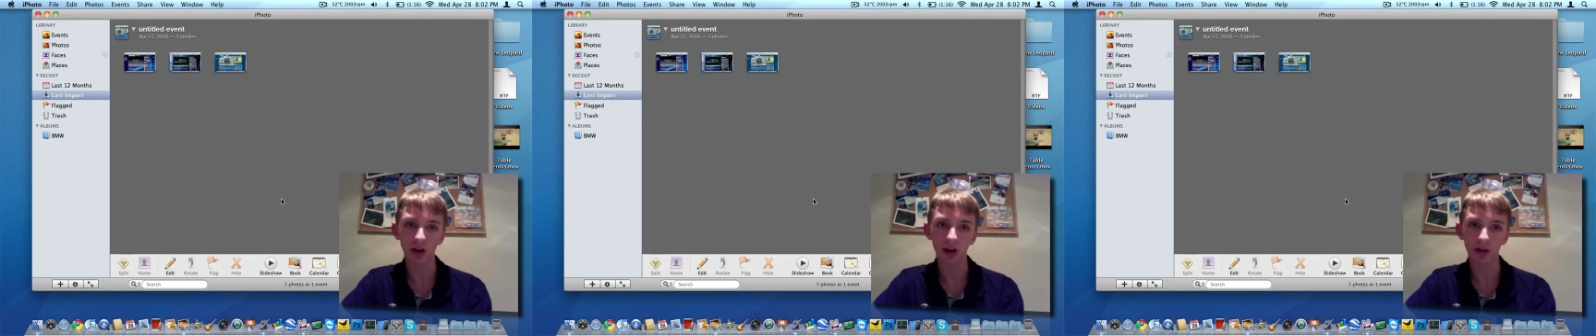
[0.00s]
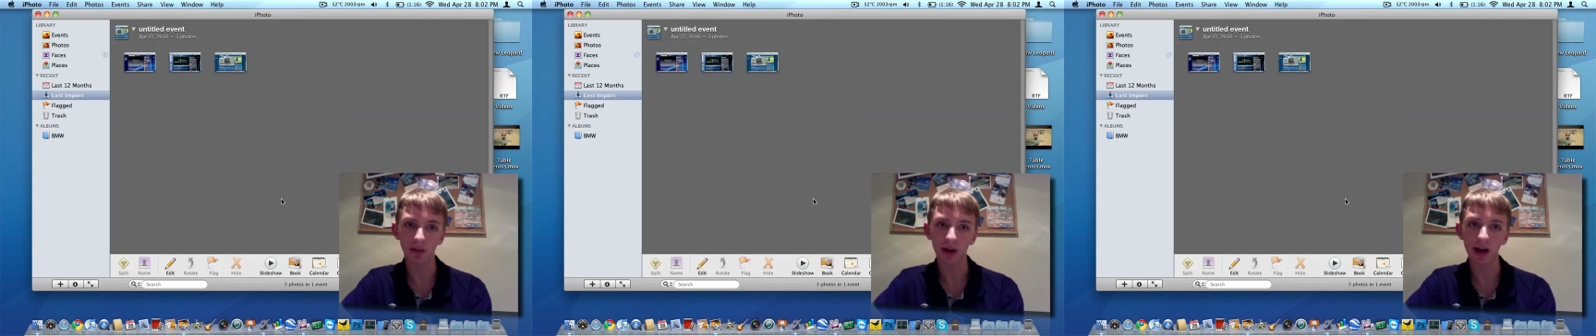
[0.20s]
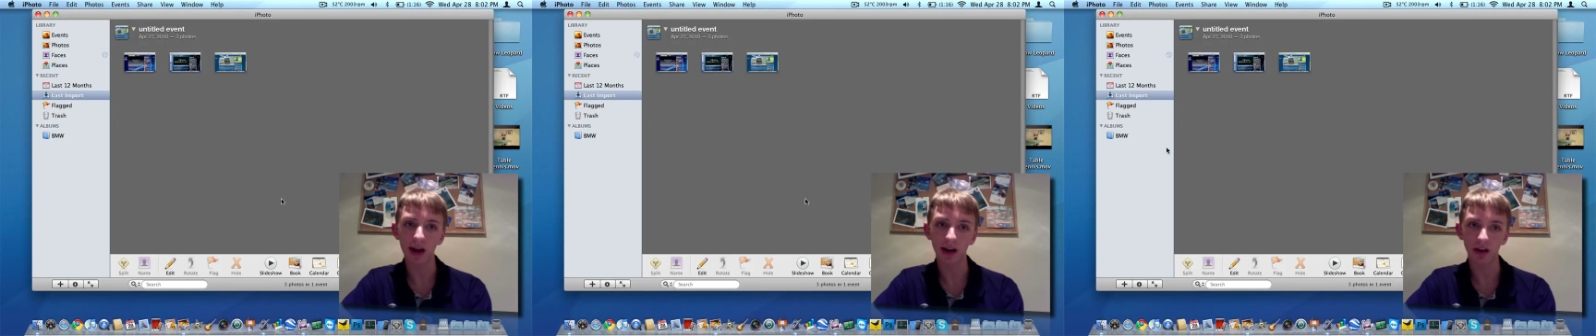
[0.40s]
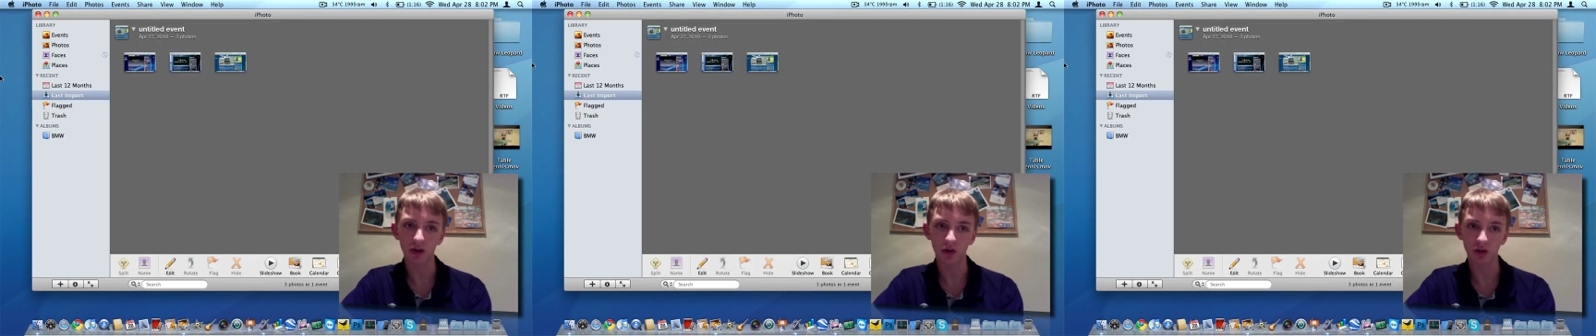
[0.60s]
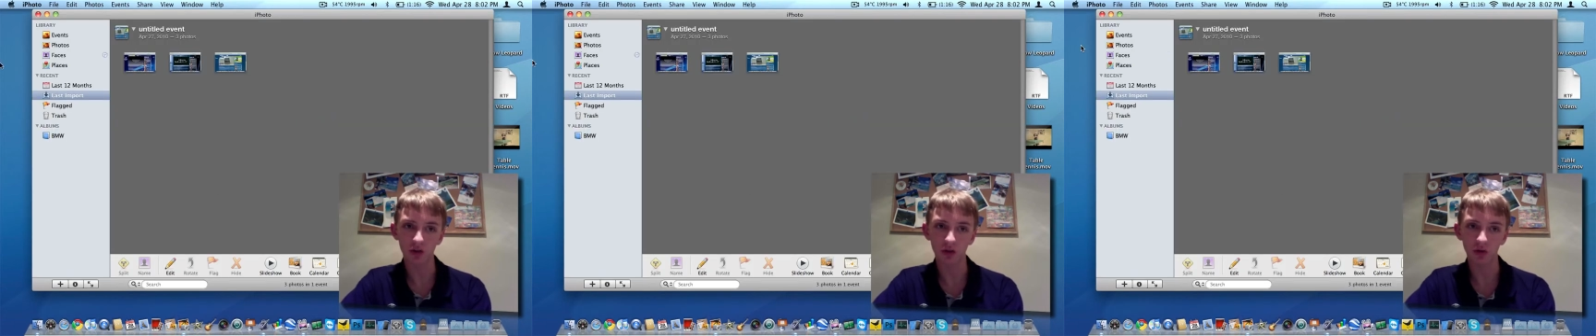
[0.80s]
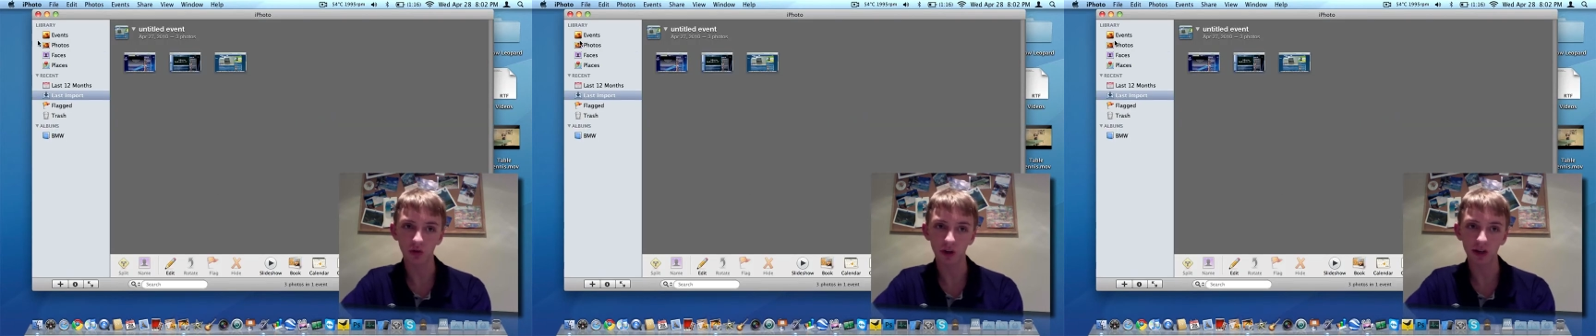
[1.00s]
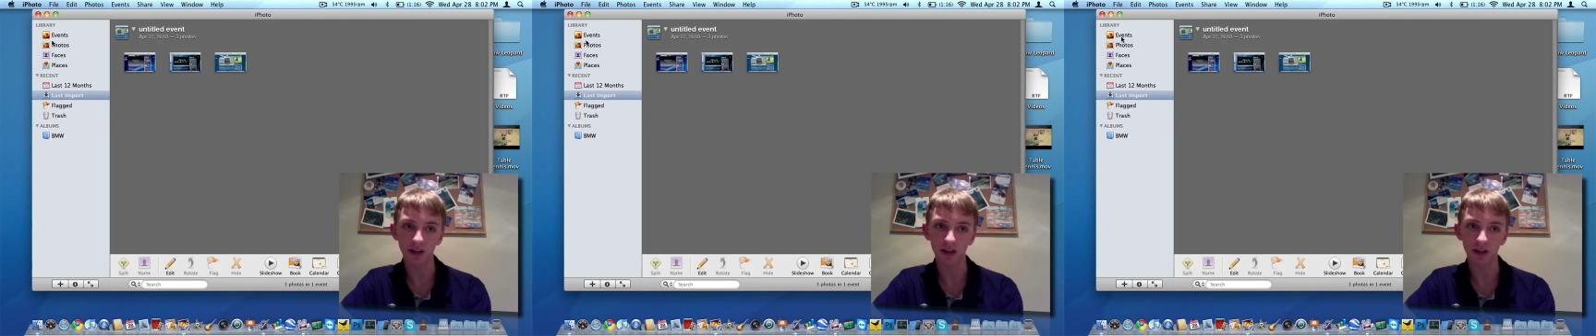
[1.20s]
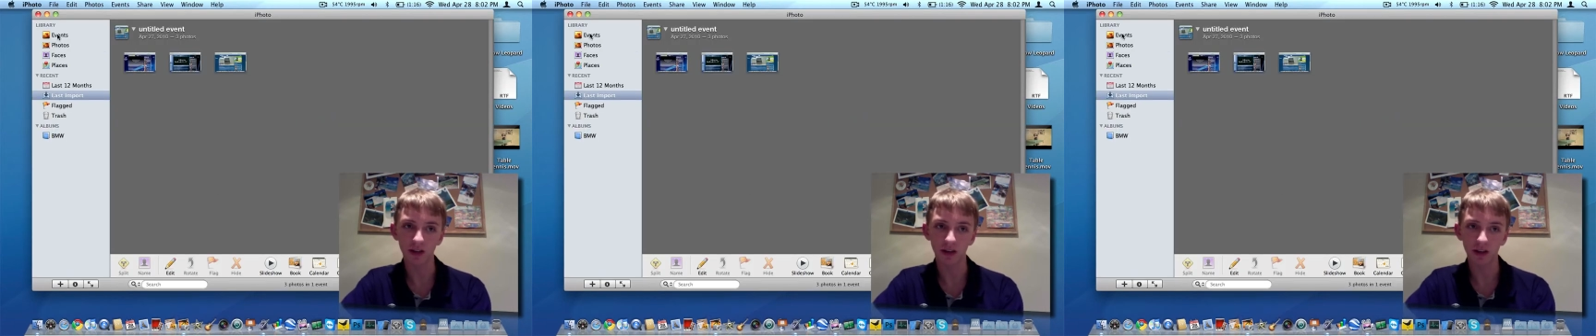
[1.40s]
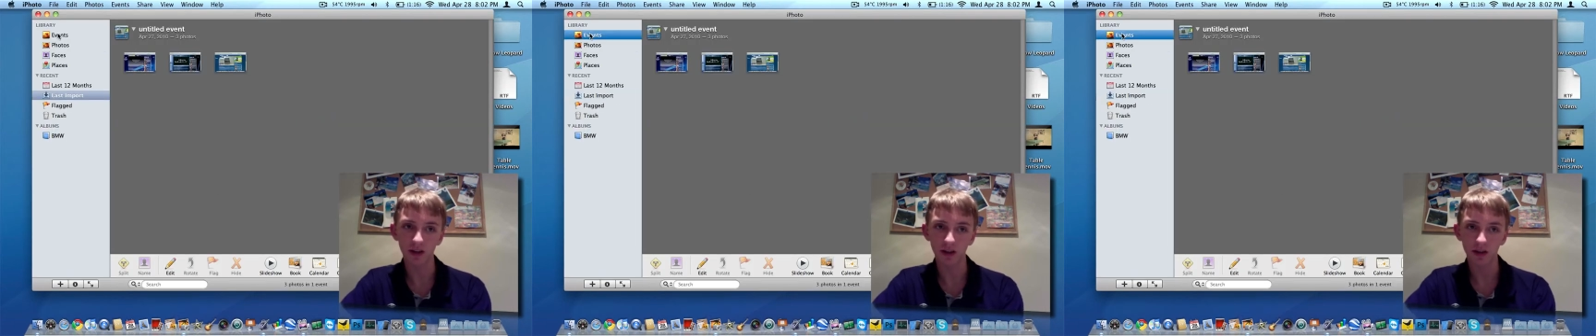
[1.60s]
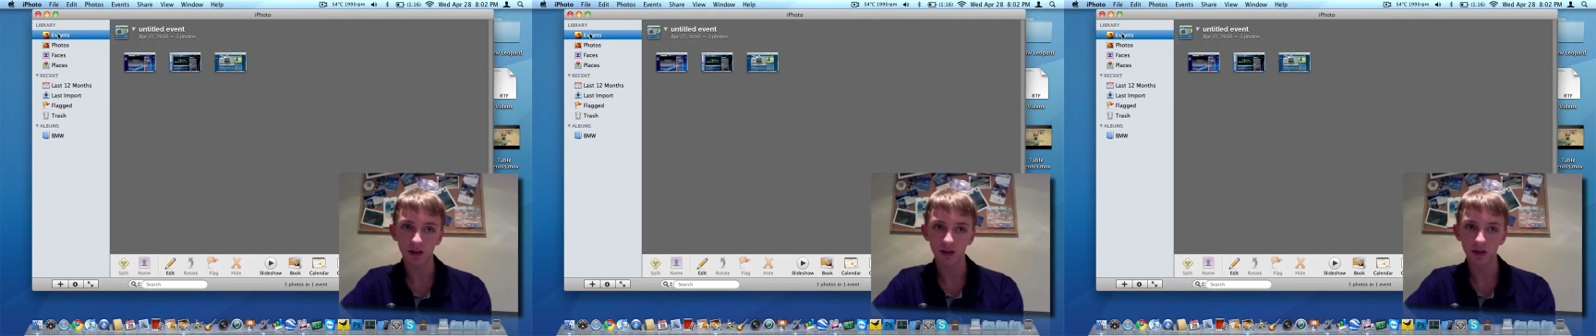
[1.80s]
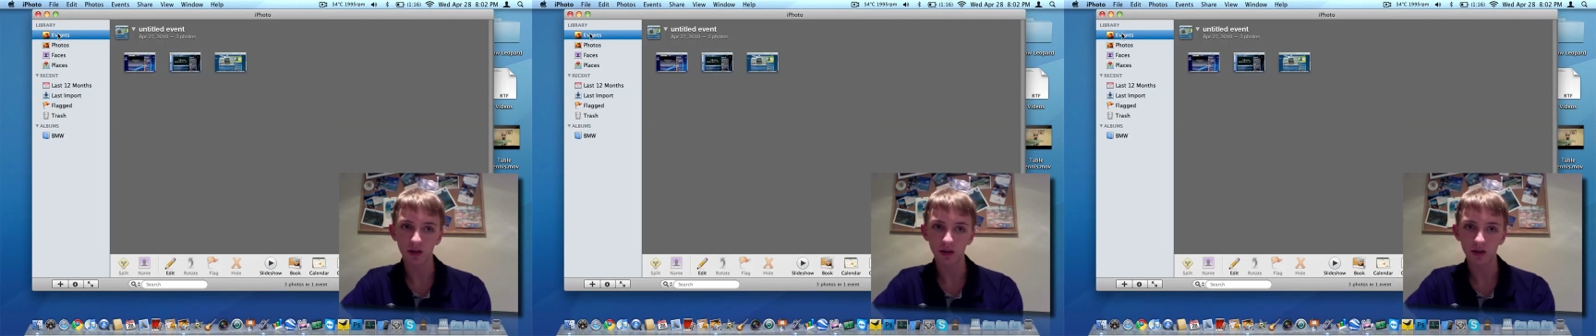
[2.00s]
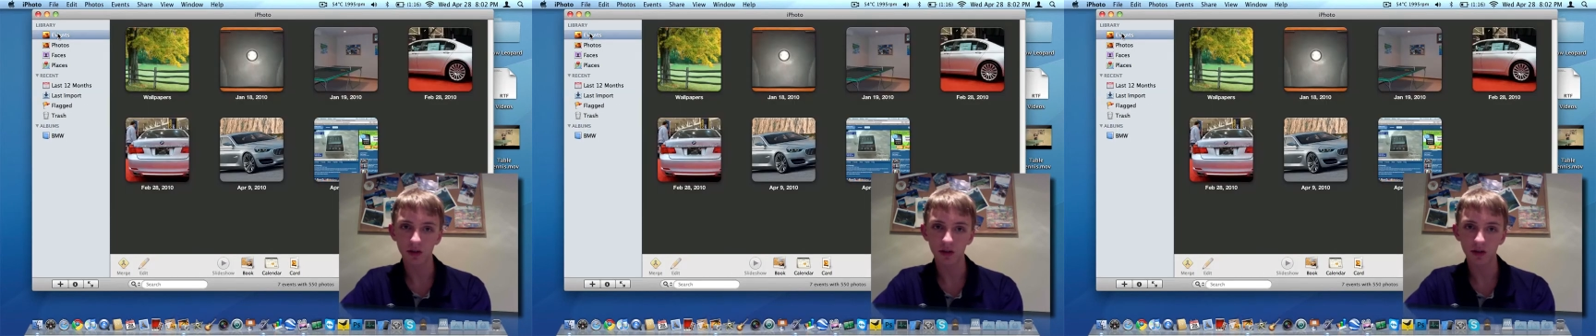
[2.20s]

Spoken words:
on a Mac is just great. Here's